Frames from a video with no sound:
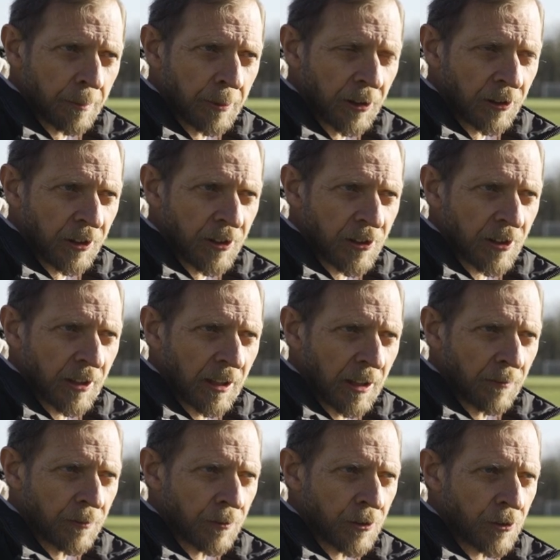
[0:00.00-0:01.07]
the pitches
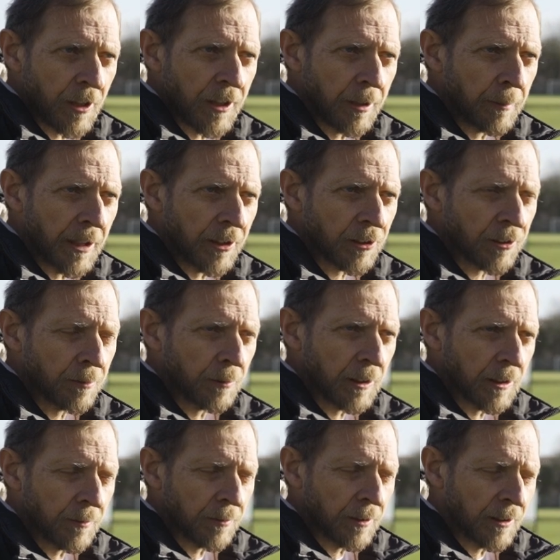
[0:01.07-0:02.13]
after a training match, what
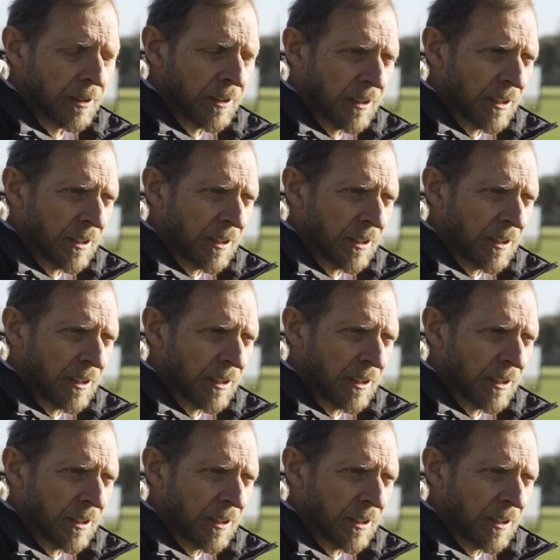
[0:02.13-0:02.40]
have you,